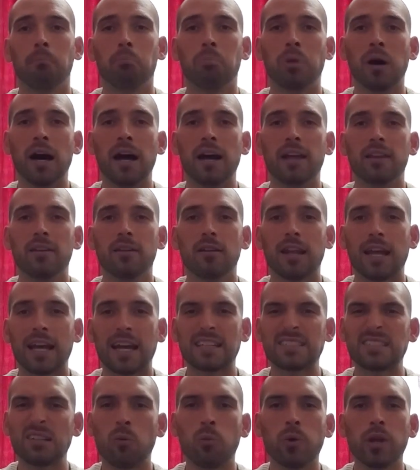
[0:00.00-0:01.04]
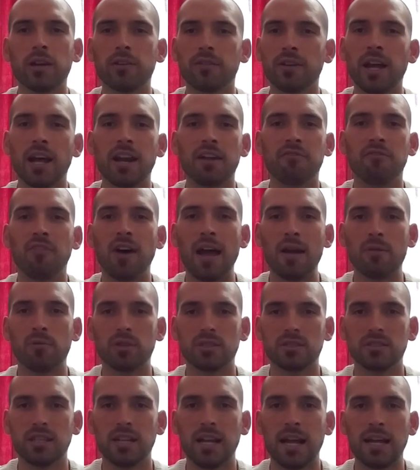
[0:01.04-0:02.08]
But like I said, we are not a
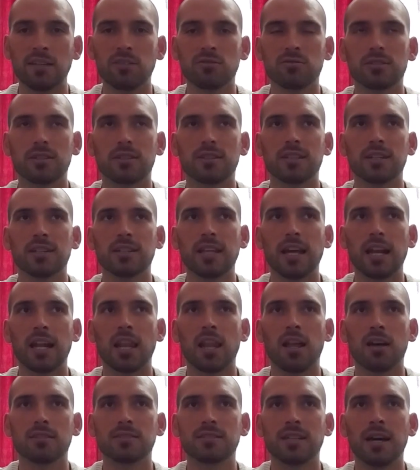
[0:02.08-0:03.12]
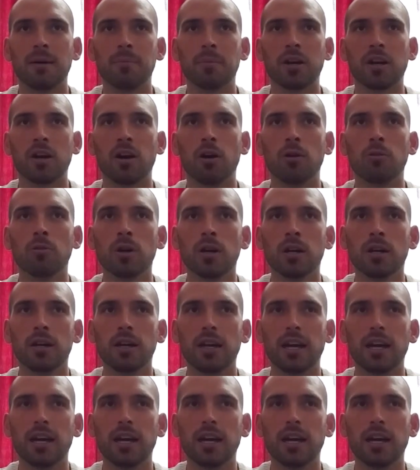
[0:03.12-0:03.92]
virus. And I used to think that a long time ago.